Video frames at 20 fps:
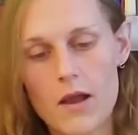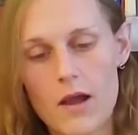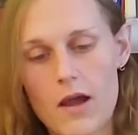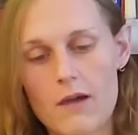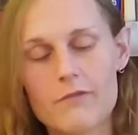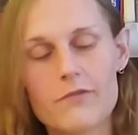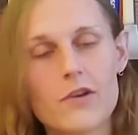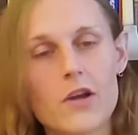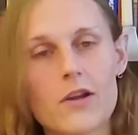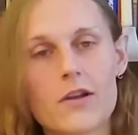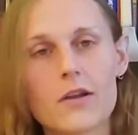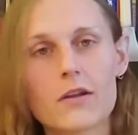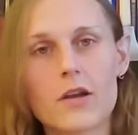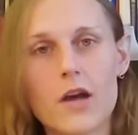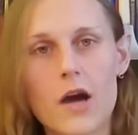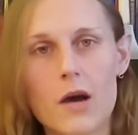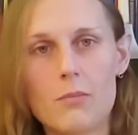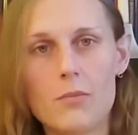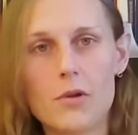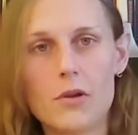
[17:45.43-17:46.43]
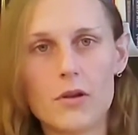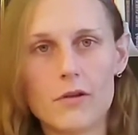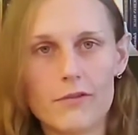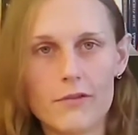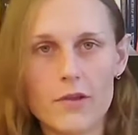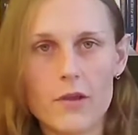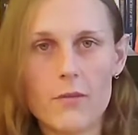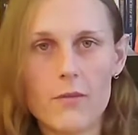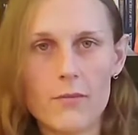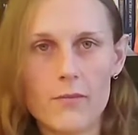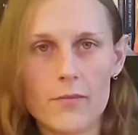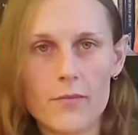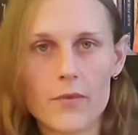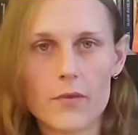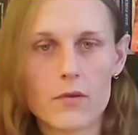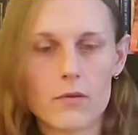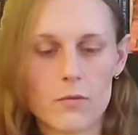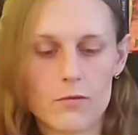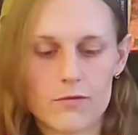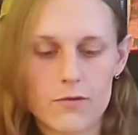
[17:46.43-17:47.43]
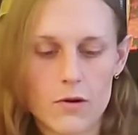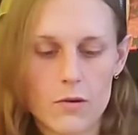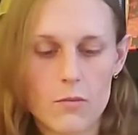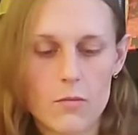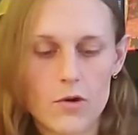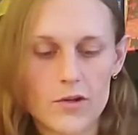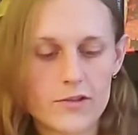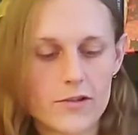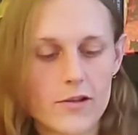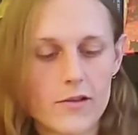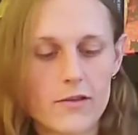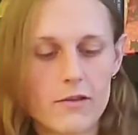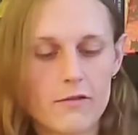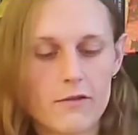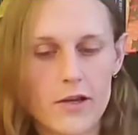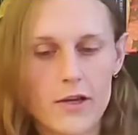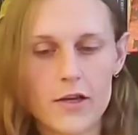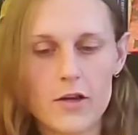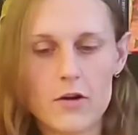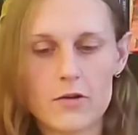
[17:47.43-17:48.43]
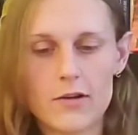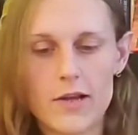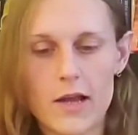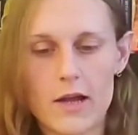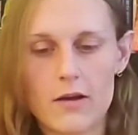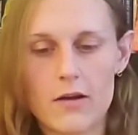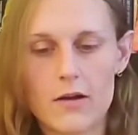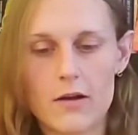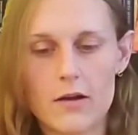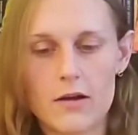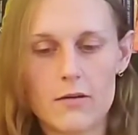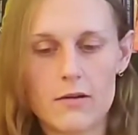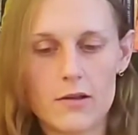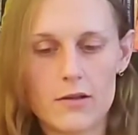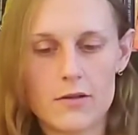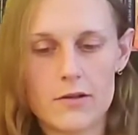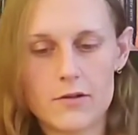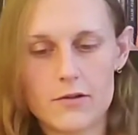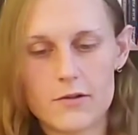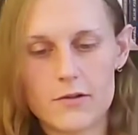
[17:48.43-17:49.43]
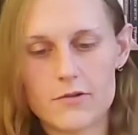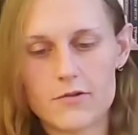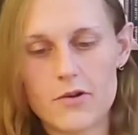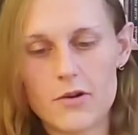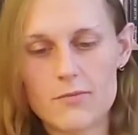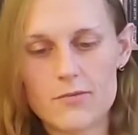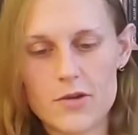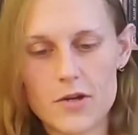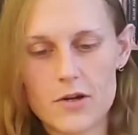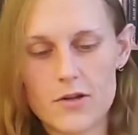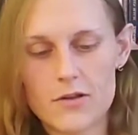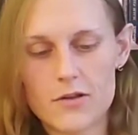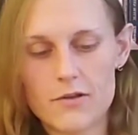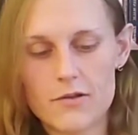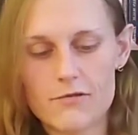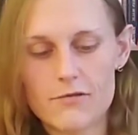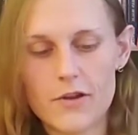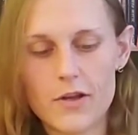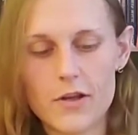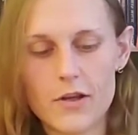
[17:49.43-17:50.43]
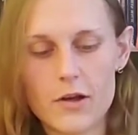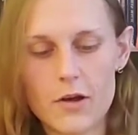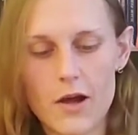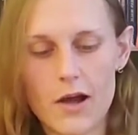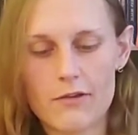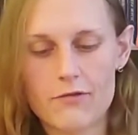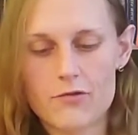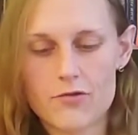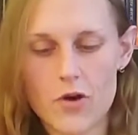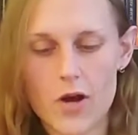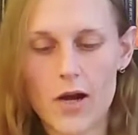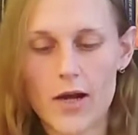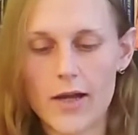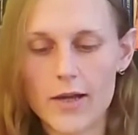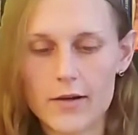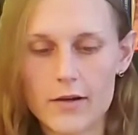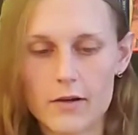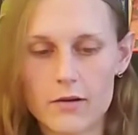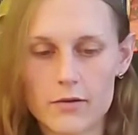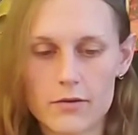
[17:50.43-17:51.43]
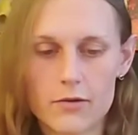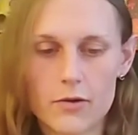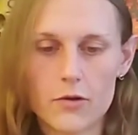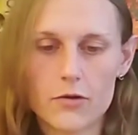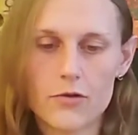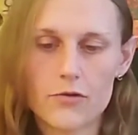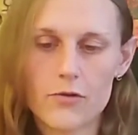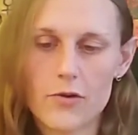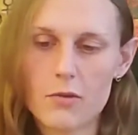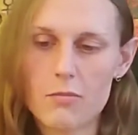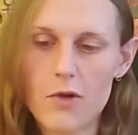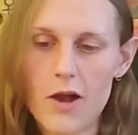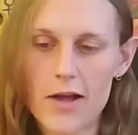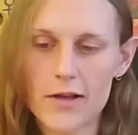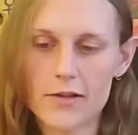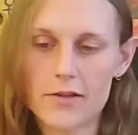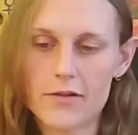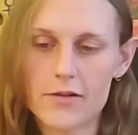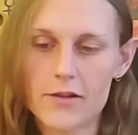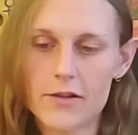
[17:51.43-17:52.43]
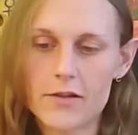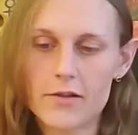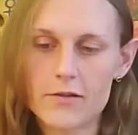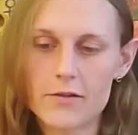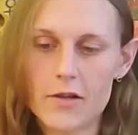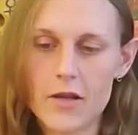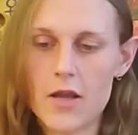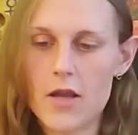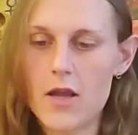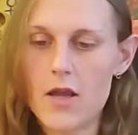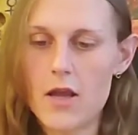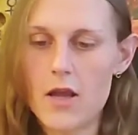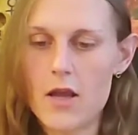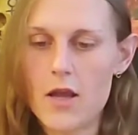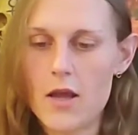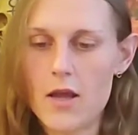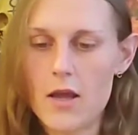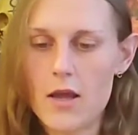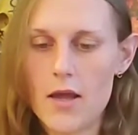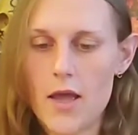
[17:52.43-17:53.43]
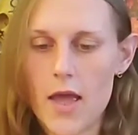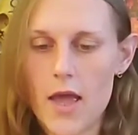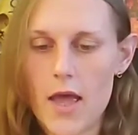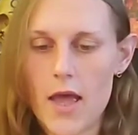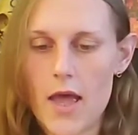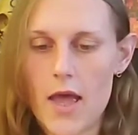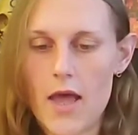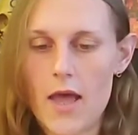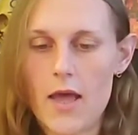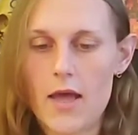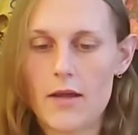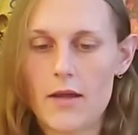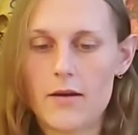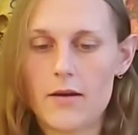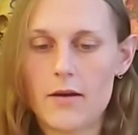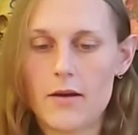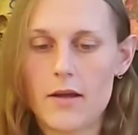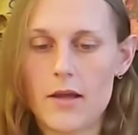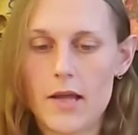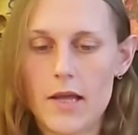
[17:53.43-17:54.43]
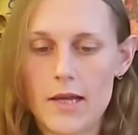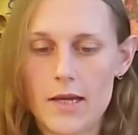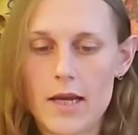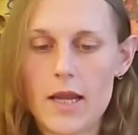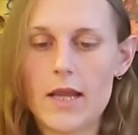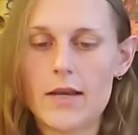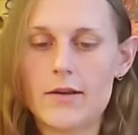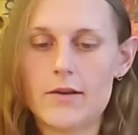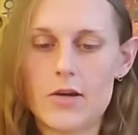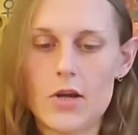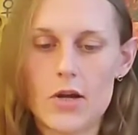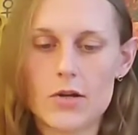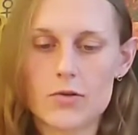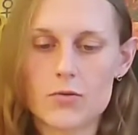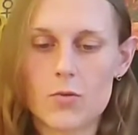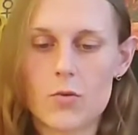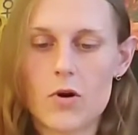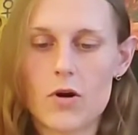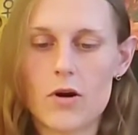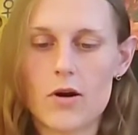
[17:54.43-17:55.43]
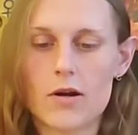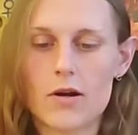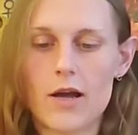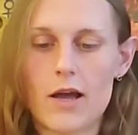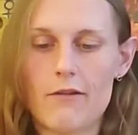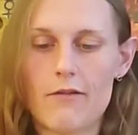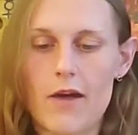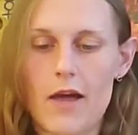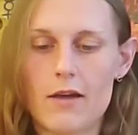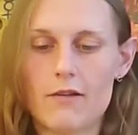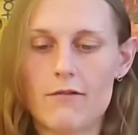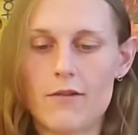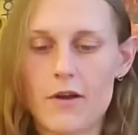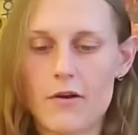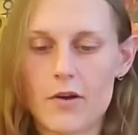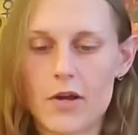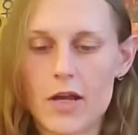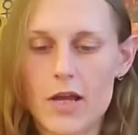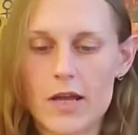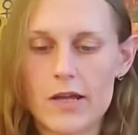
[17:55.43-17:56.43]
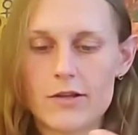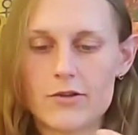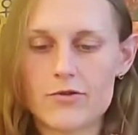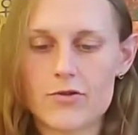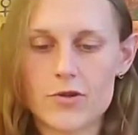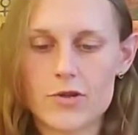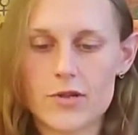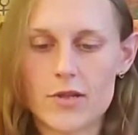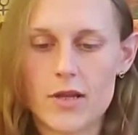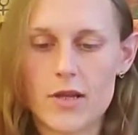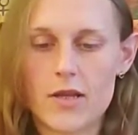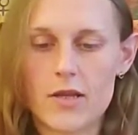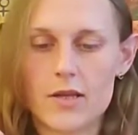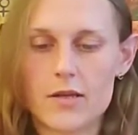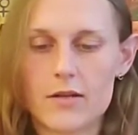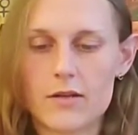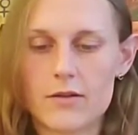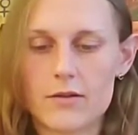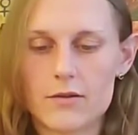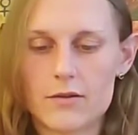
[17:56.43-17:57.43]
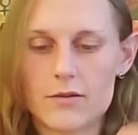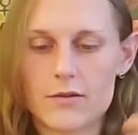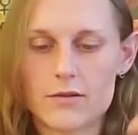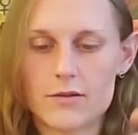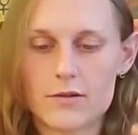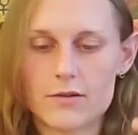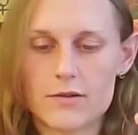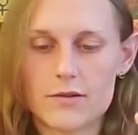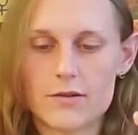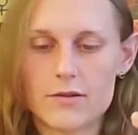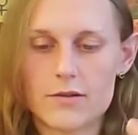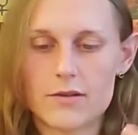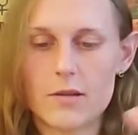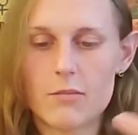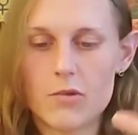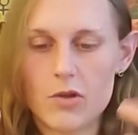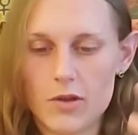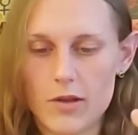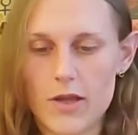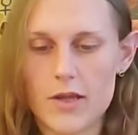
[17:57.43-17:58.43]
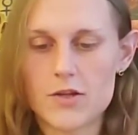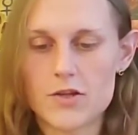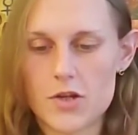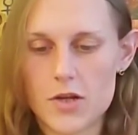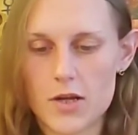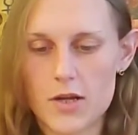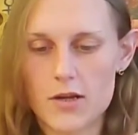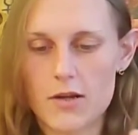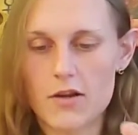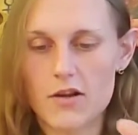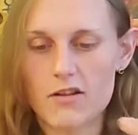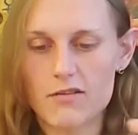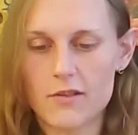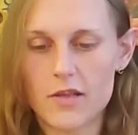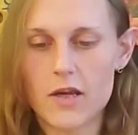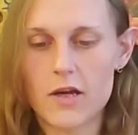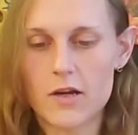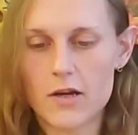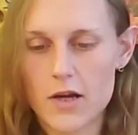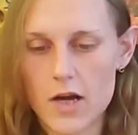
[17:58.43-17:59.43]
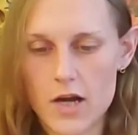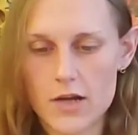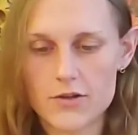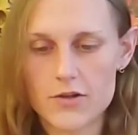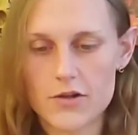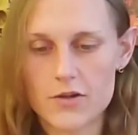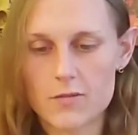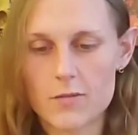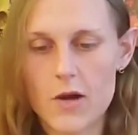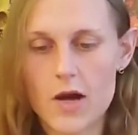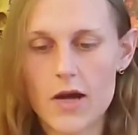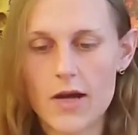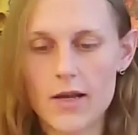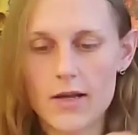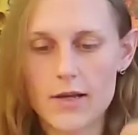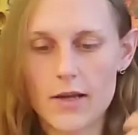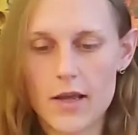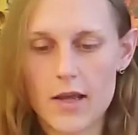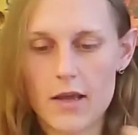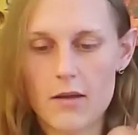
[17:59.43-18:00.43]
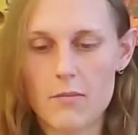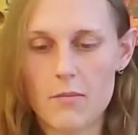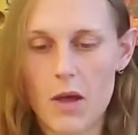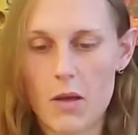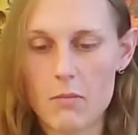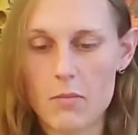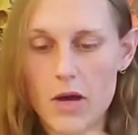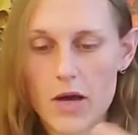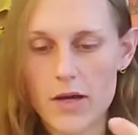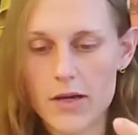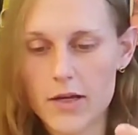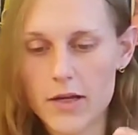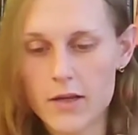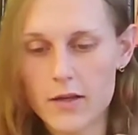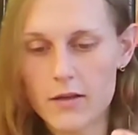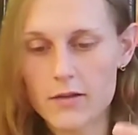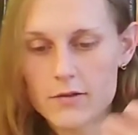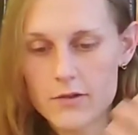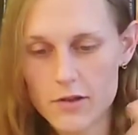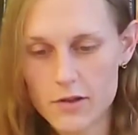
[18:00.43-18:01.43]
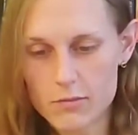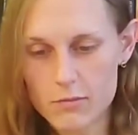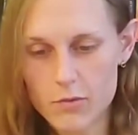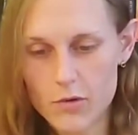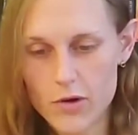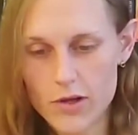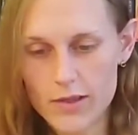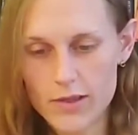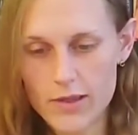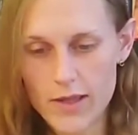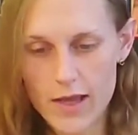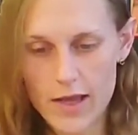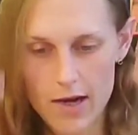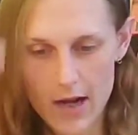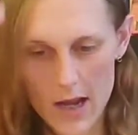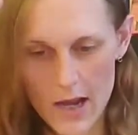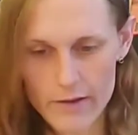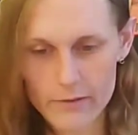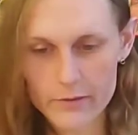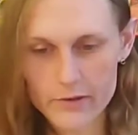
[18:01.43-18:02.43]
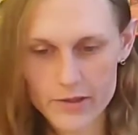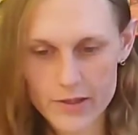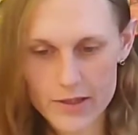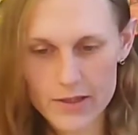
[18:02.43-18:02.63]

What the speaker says: I've done a couple of them from what's in the video down in the description on this video. I've tried those free practices, and it does work. I've had very interesting stimulation of the unconscious mind and my body, to the point that I was